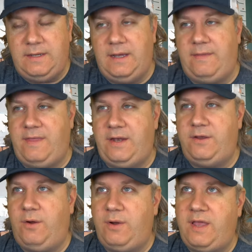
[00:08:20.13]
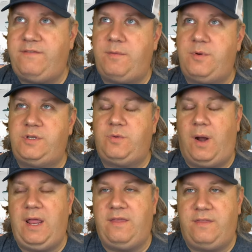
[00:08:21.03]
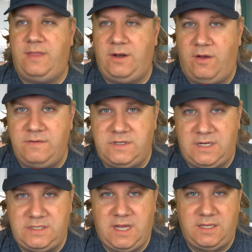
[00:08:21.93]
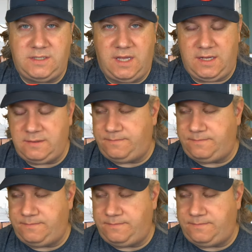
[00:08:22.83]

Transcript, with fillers: And then you go, okay, February twentieth, and then all of a sudden it's got to take